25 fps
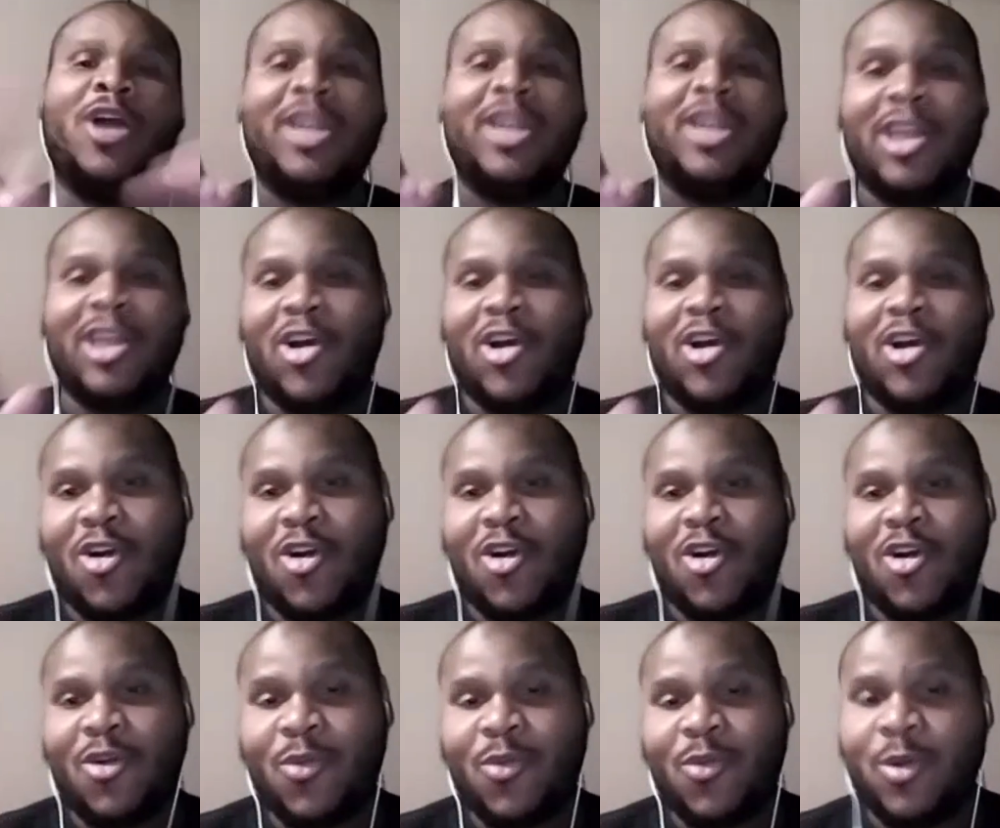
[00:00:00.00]

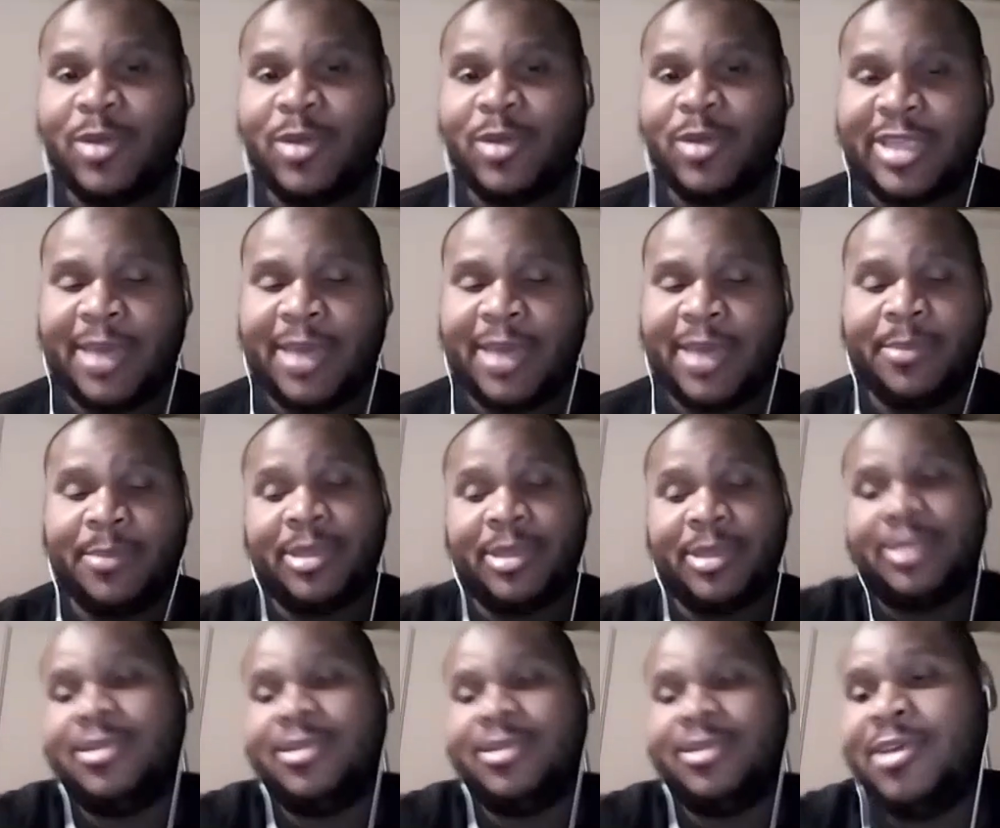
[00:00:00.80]
law, what would that
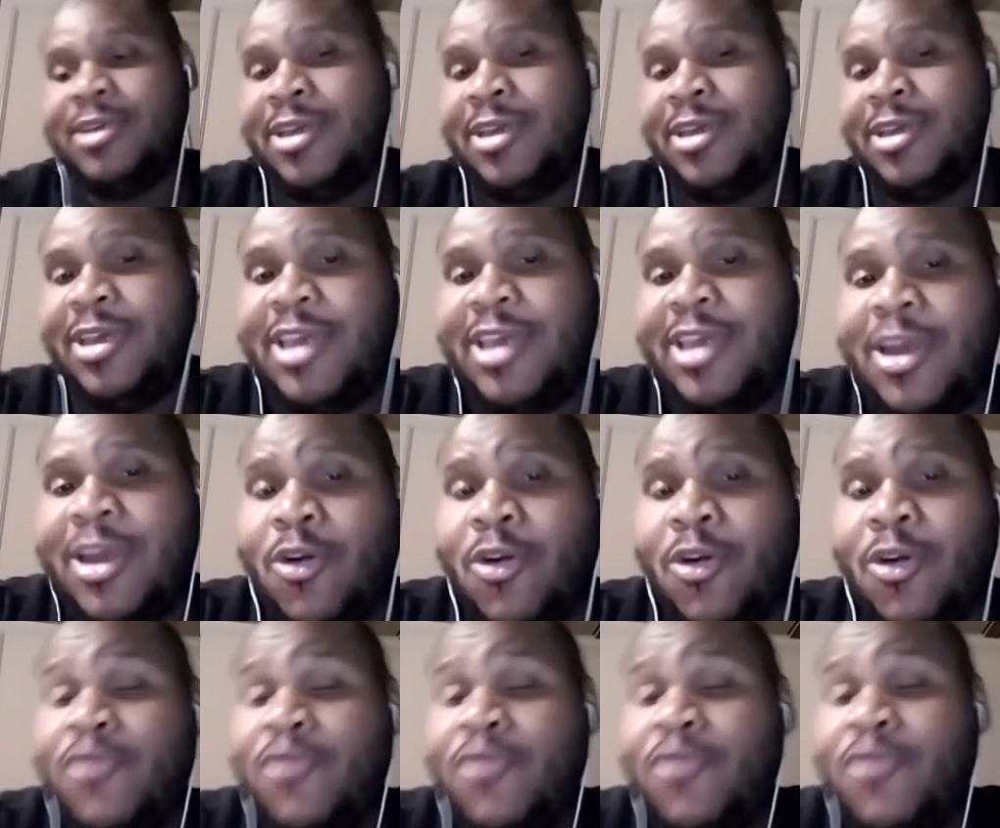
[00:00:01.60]
be?
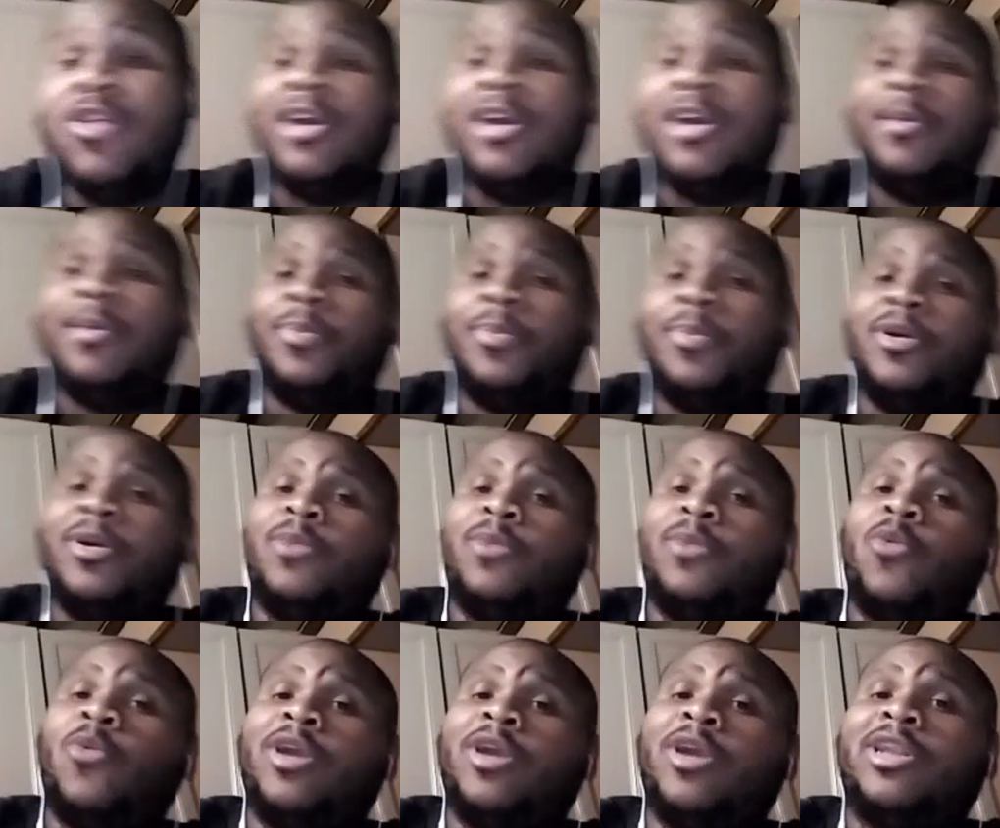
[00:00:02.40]
Or if you could put
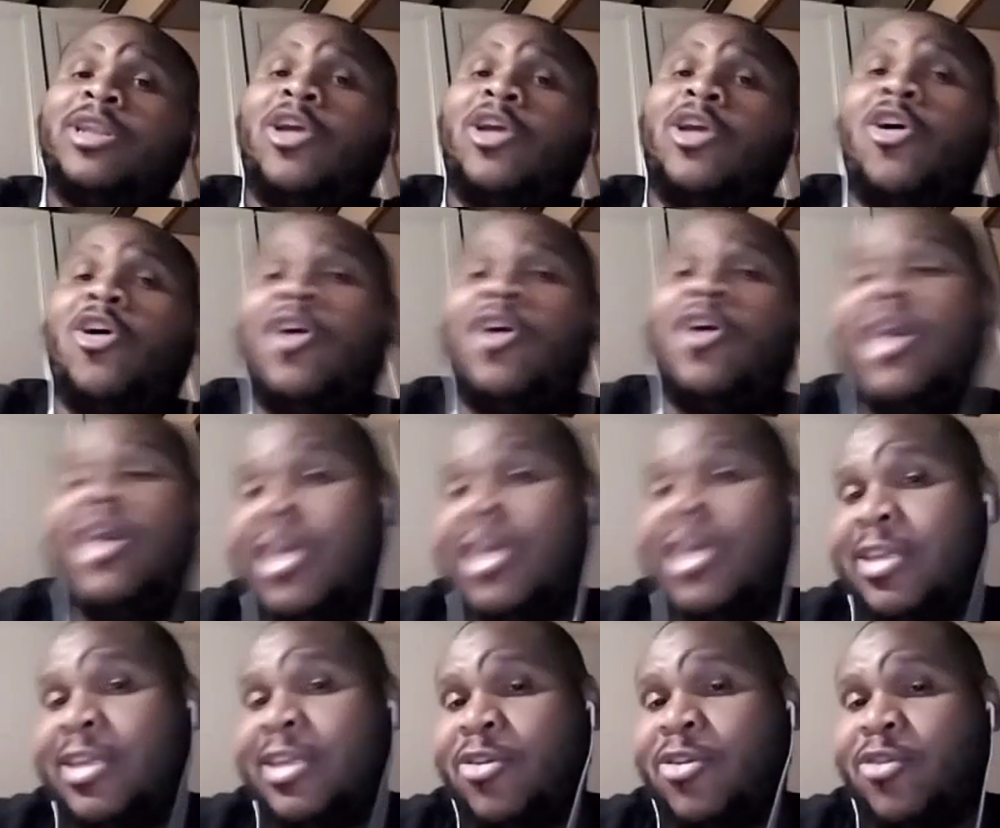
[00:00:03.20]
one law
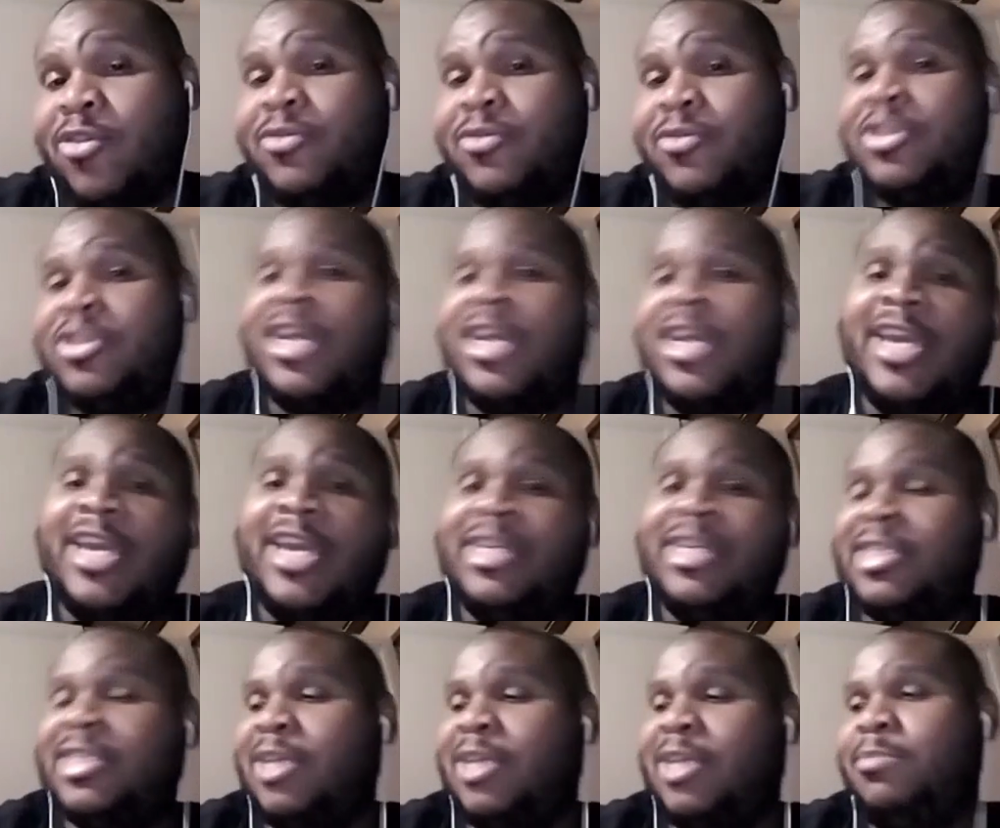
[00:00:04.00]
in or change
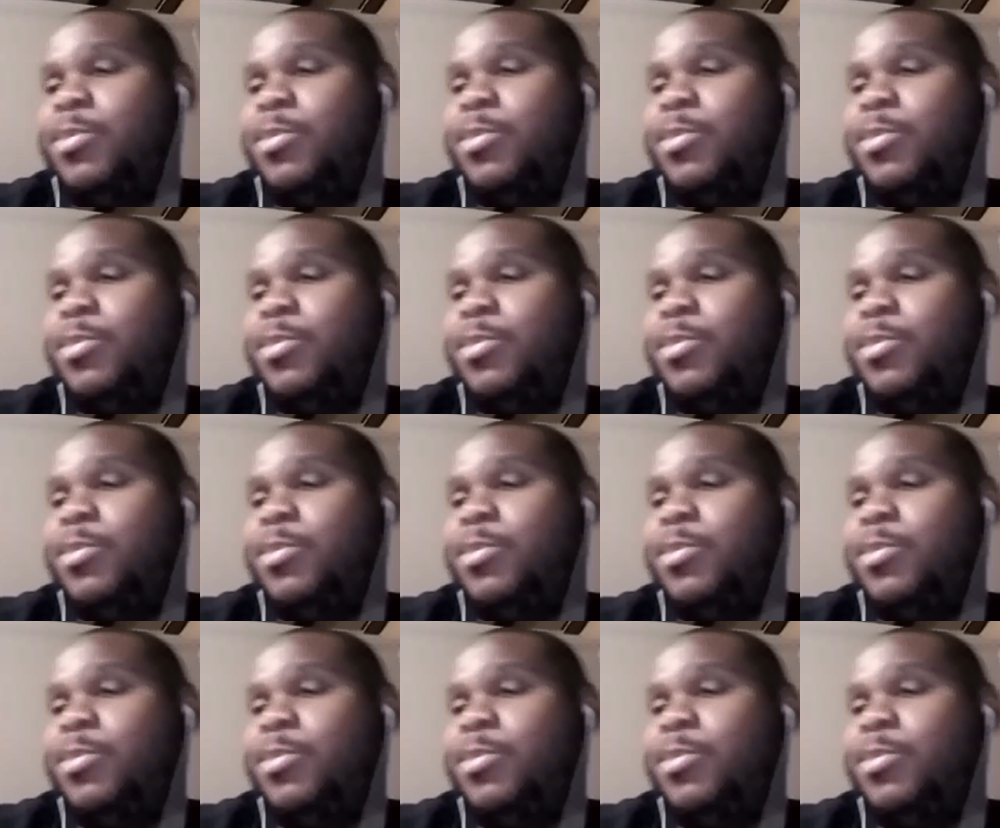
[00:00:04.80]
something,